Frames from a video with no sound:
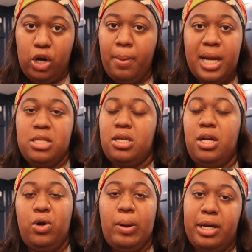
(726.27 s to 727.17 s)
Nobody's
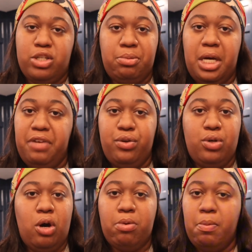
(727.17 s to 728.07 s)
gonna know about your brand if you
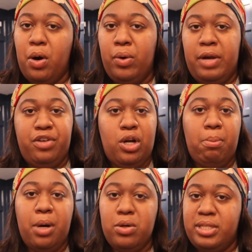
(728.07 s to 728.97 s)
don't promote it, if you
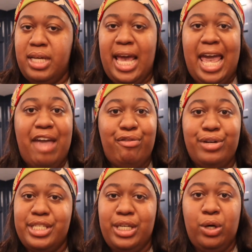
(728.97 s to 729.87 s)
don't post it
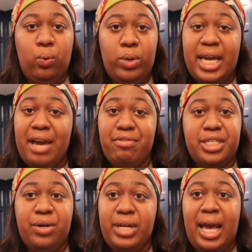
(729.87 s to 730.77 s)
every single week, every
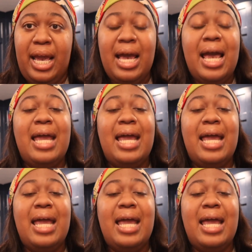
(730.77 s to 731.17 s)
single day.